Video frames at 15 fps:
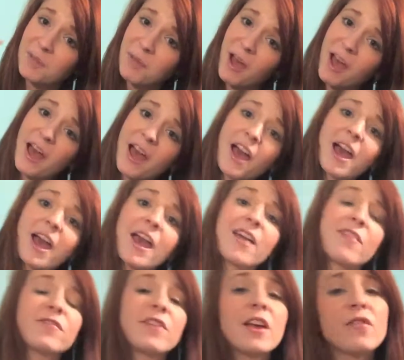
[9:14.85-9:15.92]
my
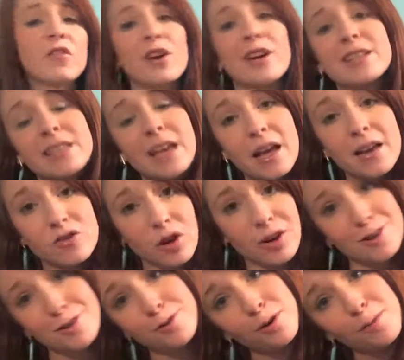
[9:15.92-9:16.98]
favorite
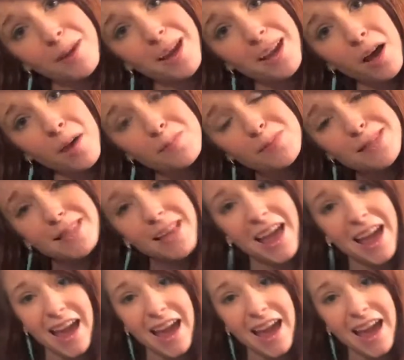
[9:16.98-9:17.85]
drugstore makeups,